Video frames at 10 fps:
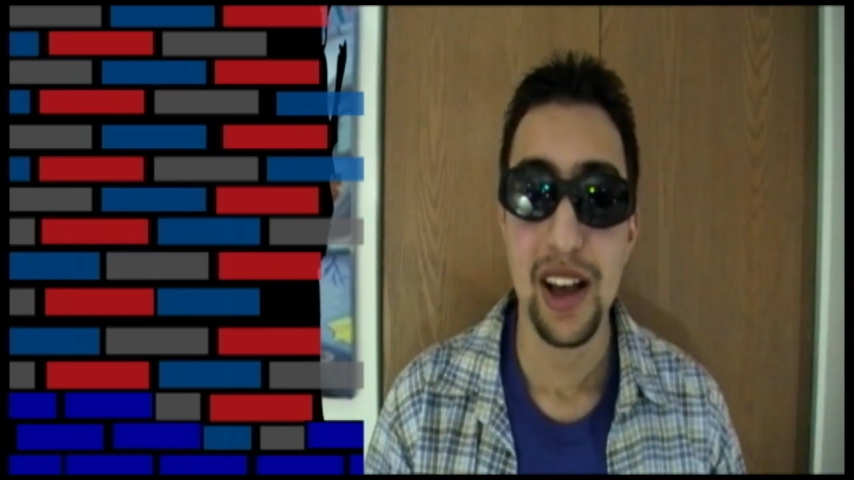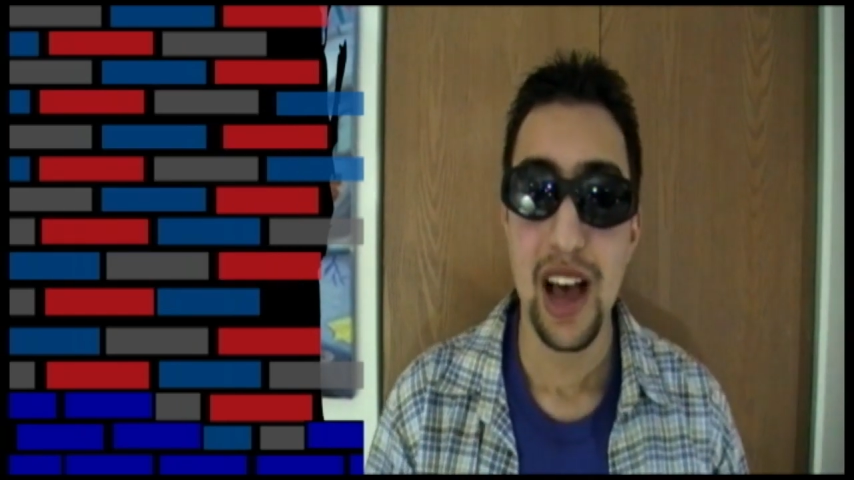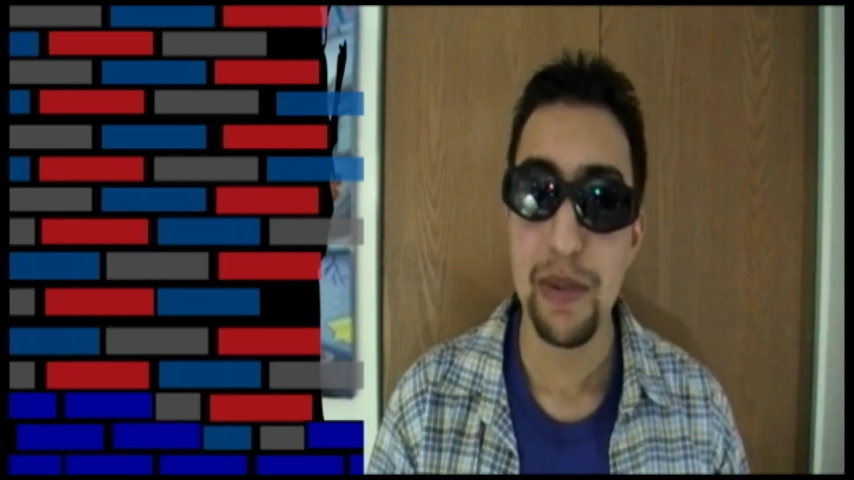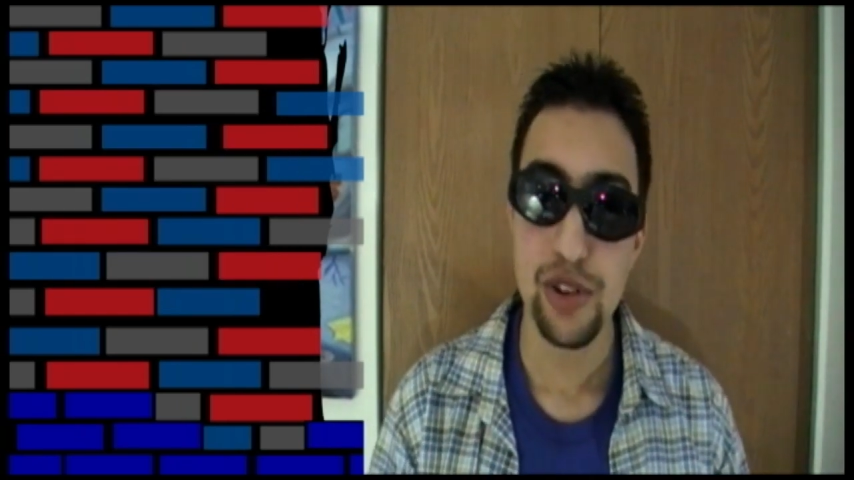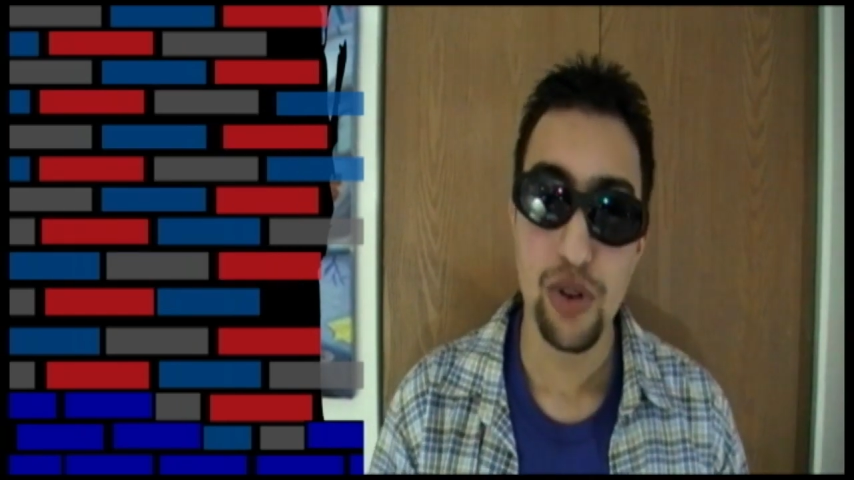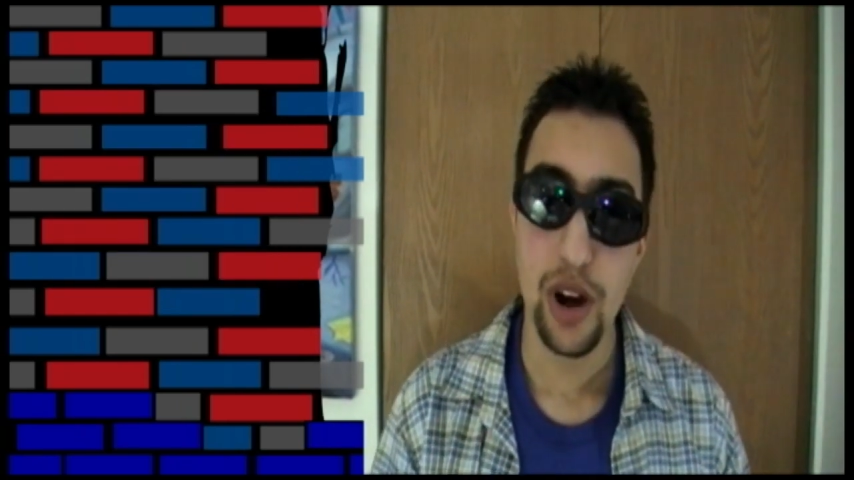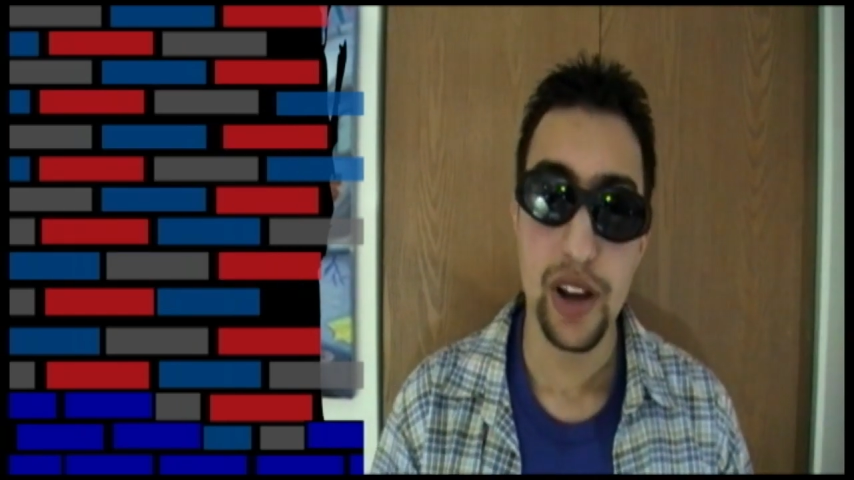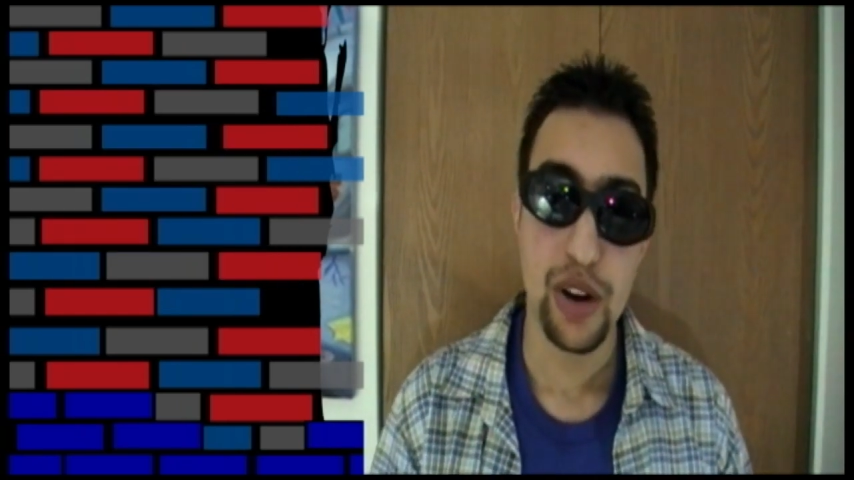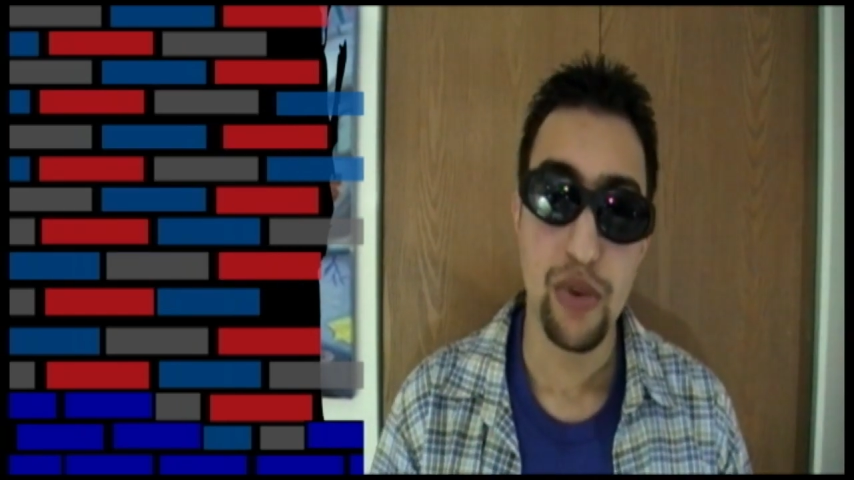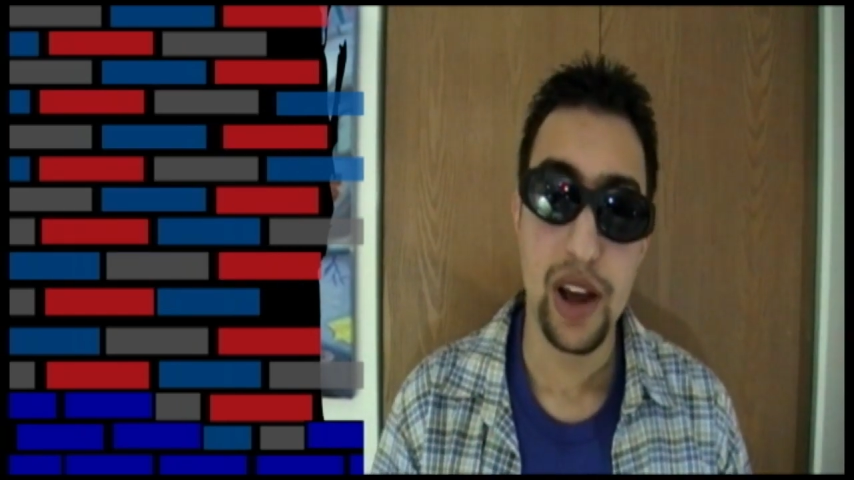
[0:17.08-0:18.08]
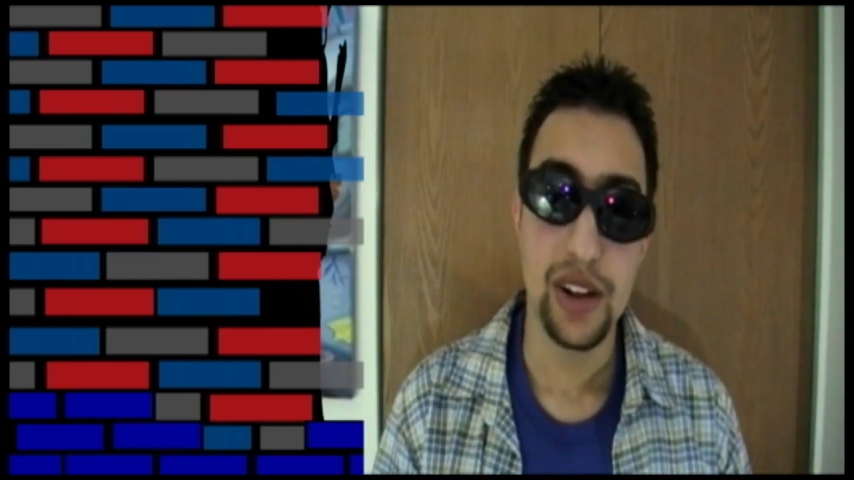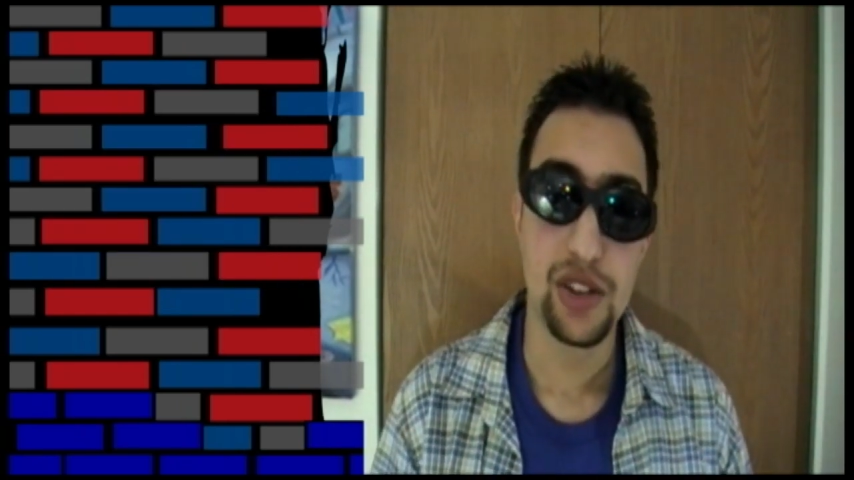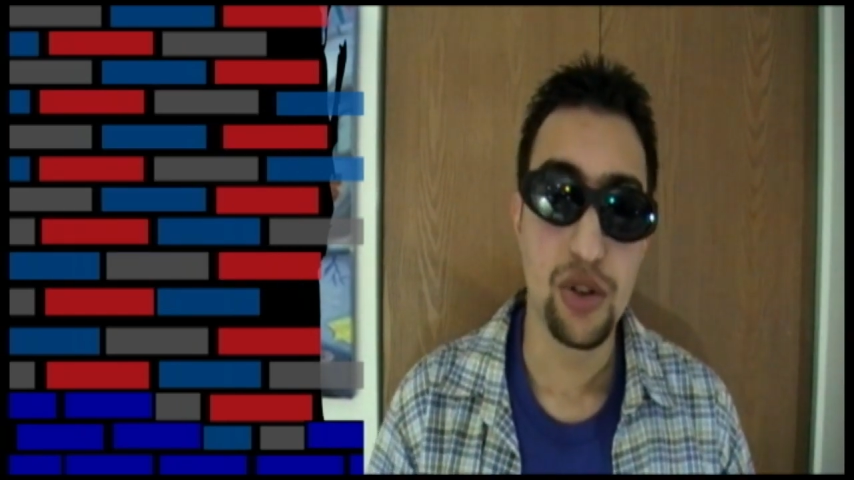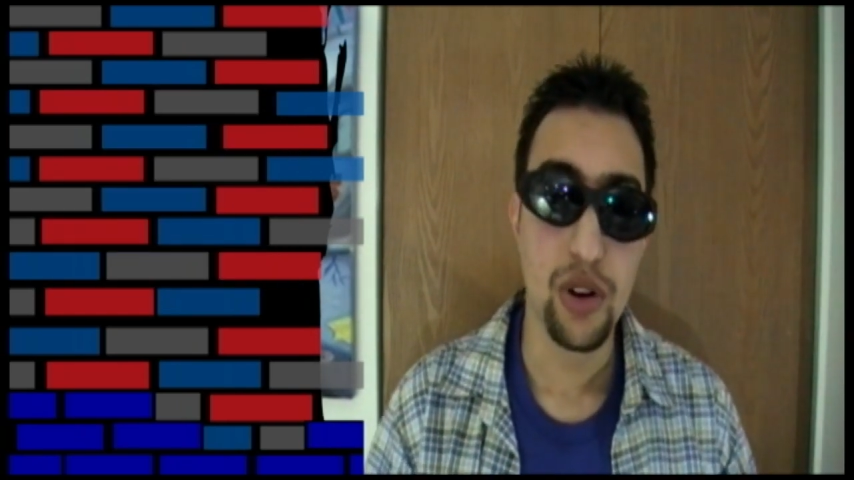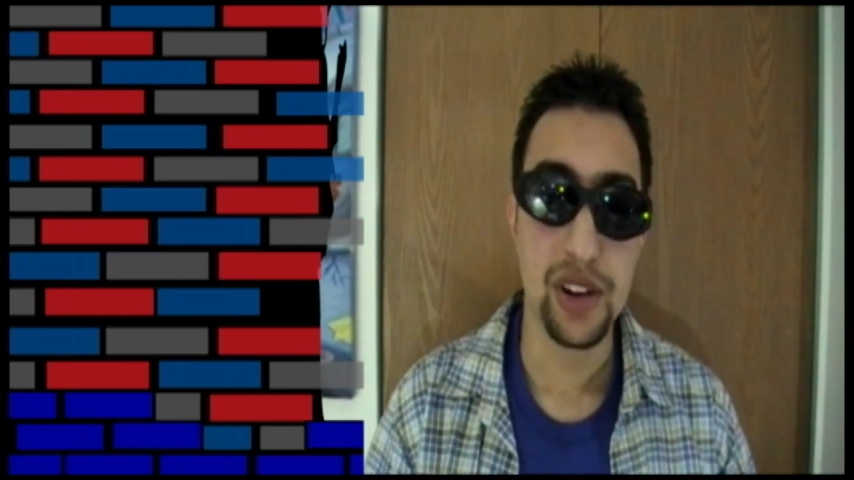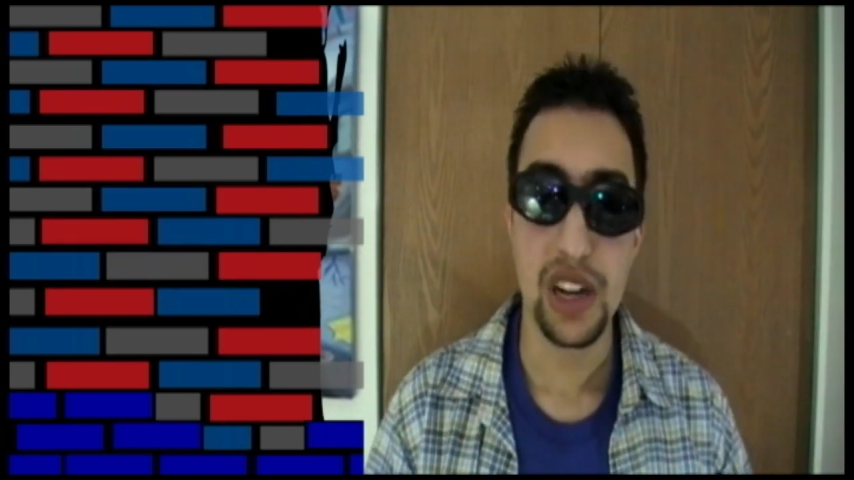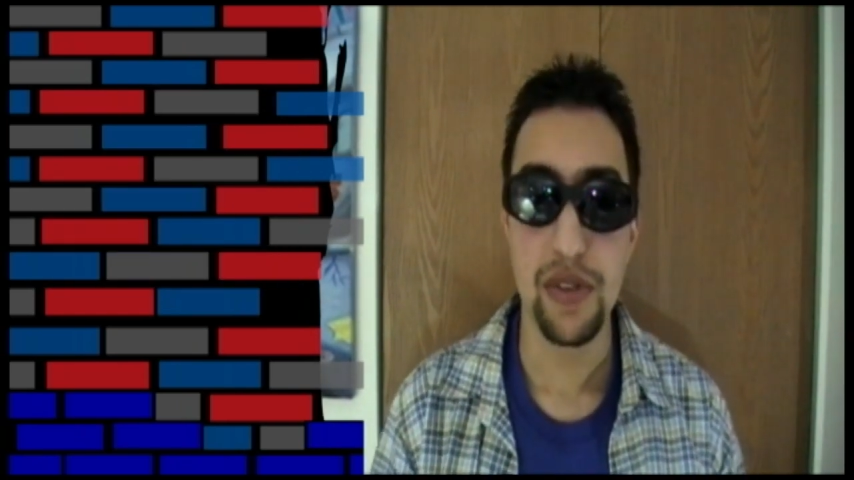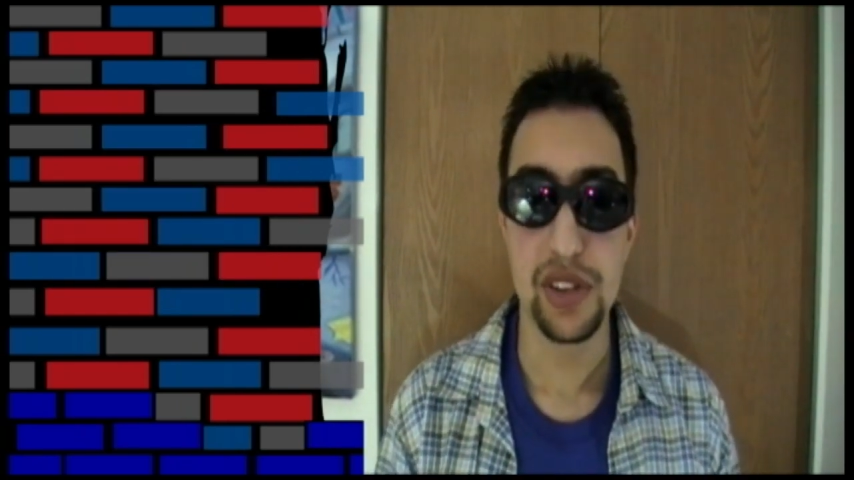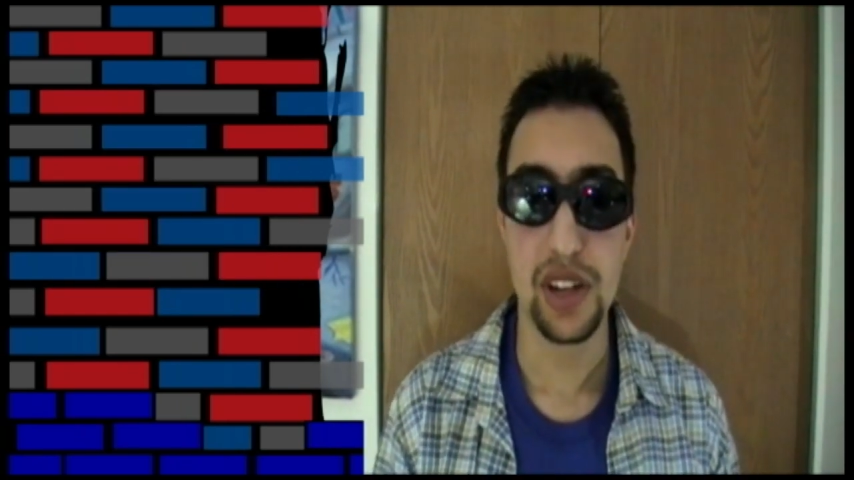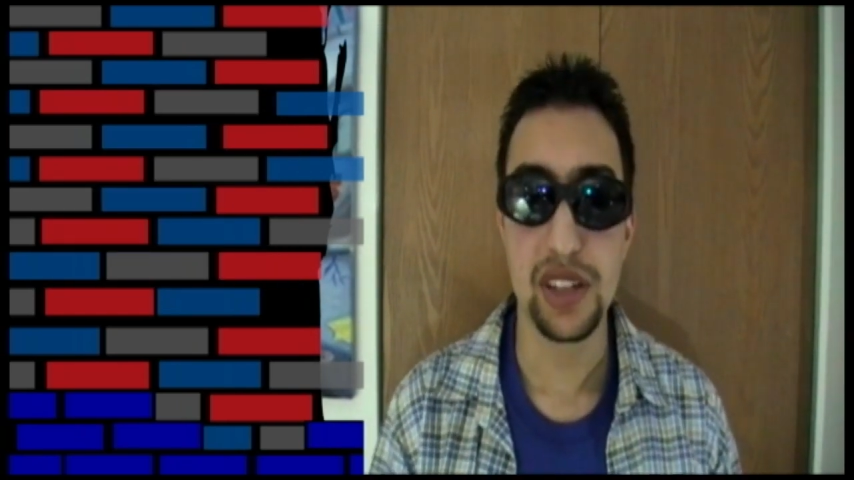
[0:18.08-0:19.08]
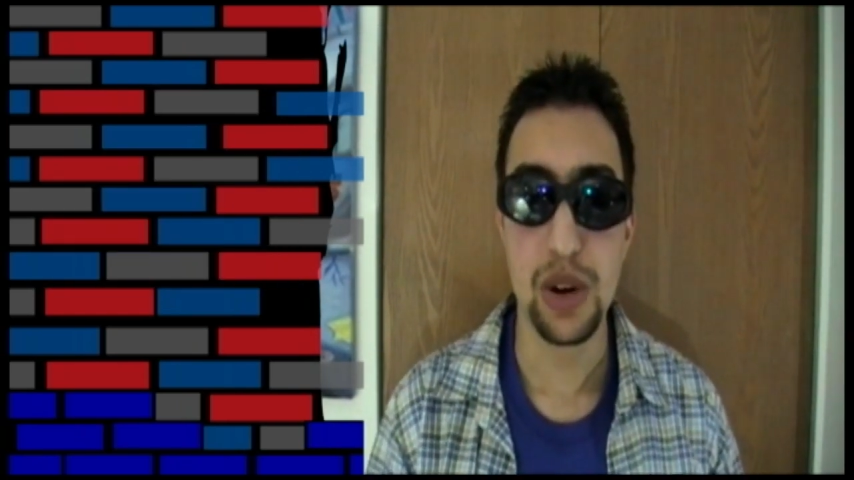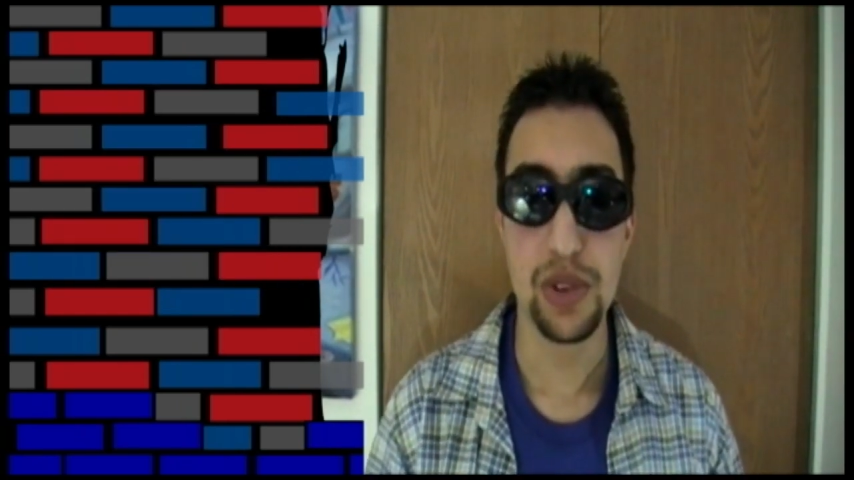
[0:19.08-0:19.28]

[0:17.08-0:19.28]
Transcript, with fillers: I've been drawing and writing stories ever since I